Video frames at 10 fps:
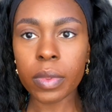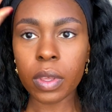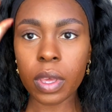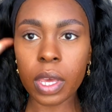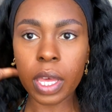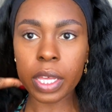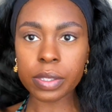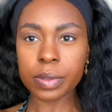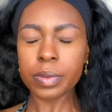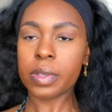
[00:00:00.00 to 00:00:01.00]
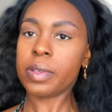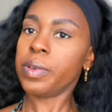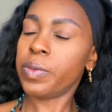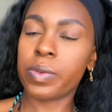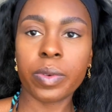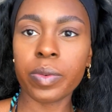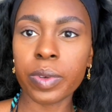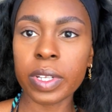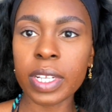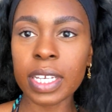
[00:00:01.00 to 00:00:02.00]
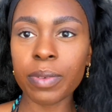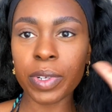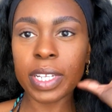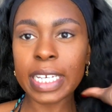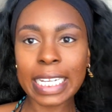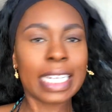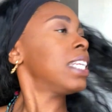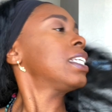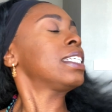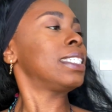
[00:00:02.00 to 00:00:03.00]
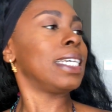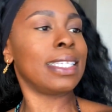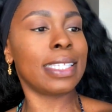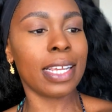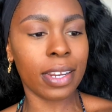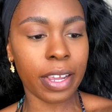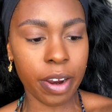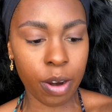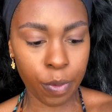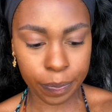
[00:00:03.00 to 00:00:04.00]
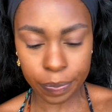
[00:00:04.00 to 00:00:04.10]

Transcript: Okay guys, we're looking decent here.